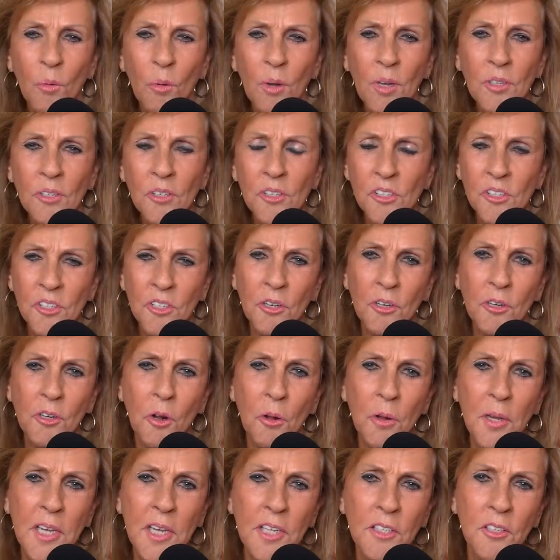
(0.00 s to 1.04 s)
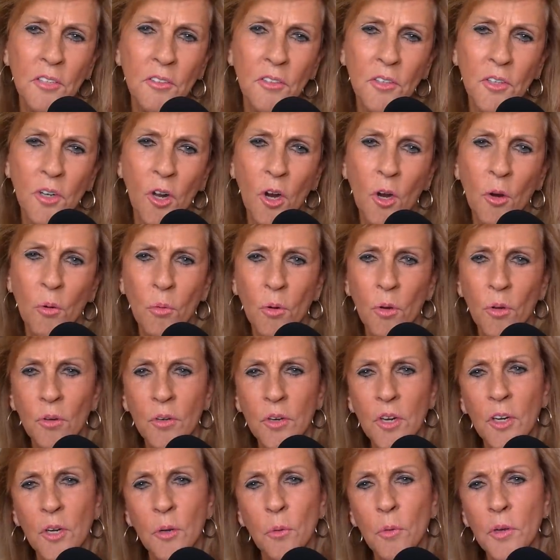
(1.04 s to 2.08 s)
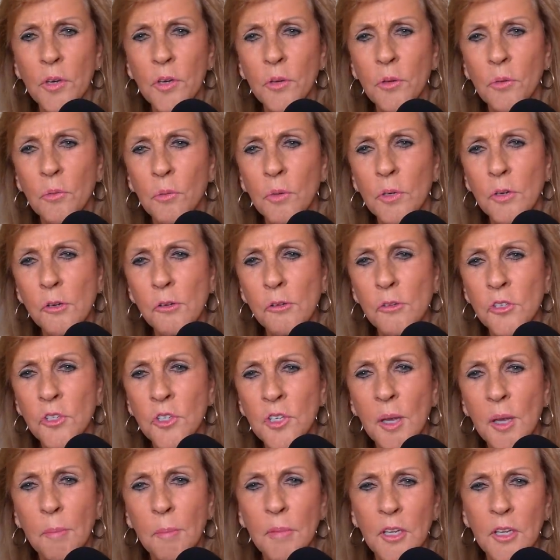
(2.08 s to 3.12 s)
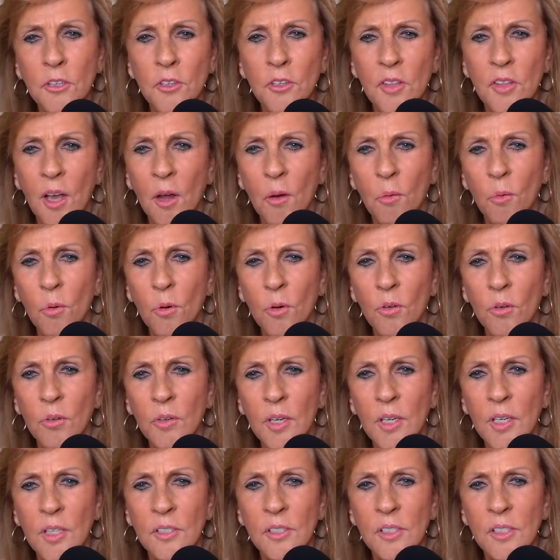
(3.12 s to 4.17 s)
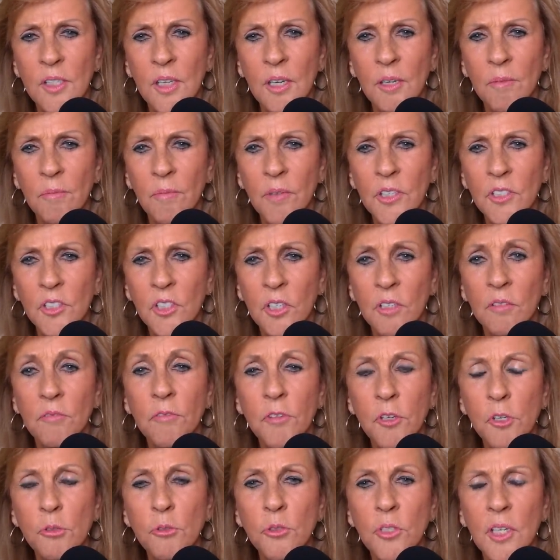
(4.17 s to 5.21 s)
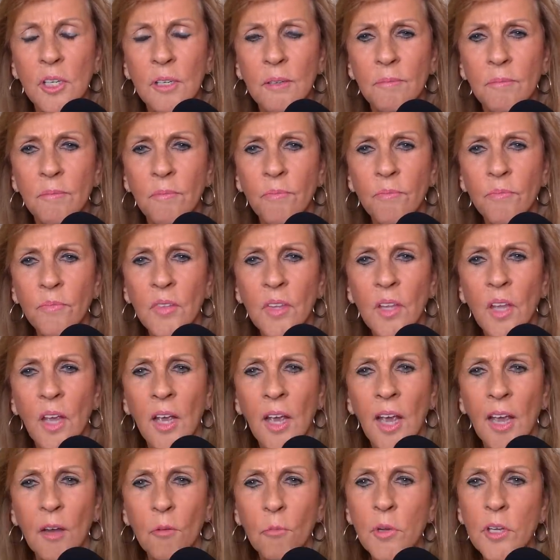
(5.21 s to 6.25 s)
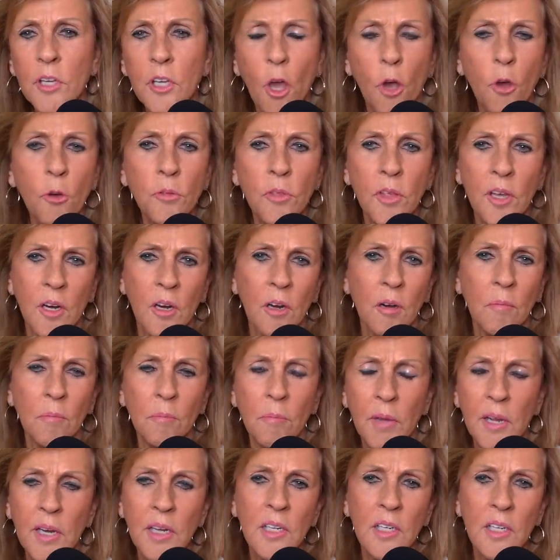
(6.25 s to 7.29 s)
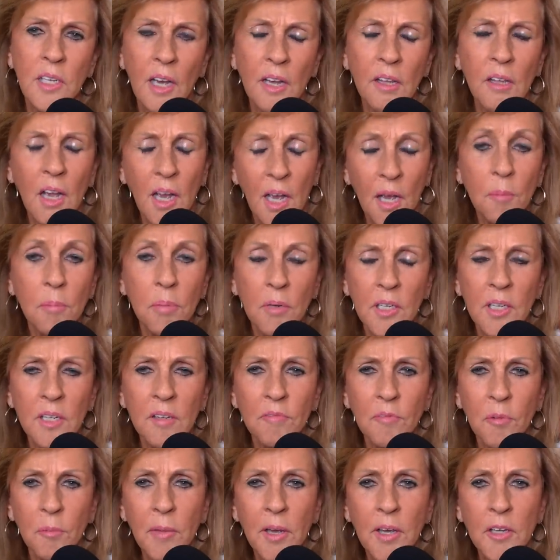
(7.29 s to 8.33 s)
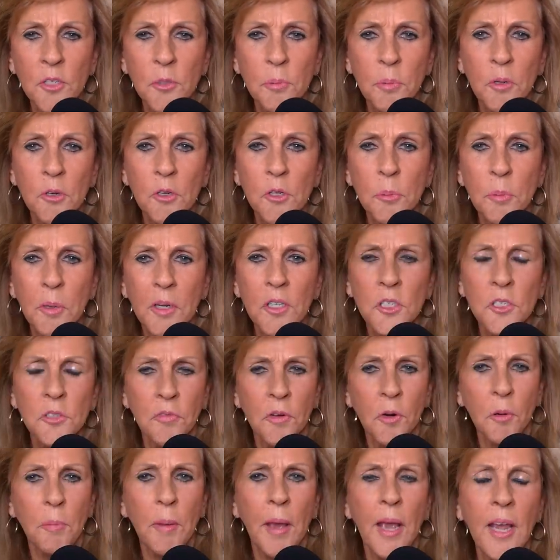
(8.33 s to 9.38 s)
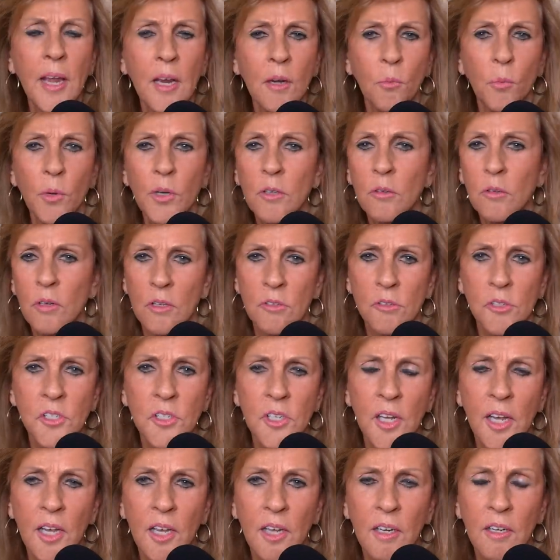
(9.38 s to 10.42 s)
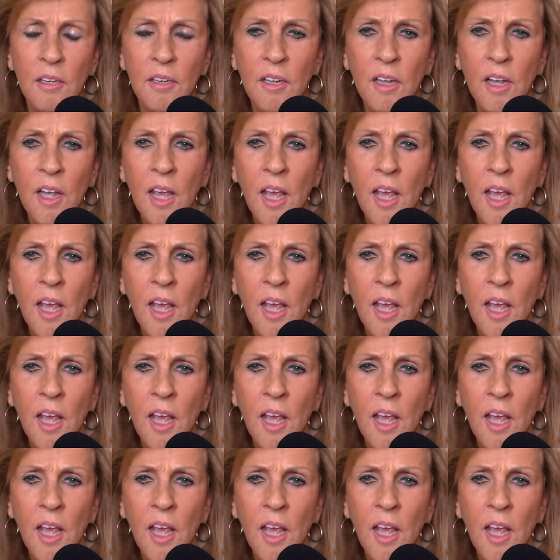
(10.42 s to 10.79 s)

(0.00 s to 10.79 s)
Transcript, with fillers: Well, so going into the dark world, you know, when you when you step into that world, it's um, it's confusing and we go there mainly, I, I, believe, from my experience, because of our pain. We don't understand.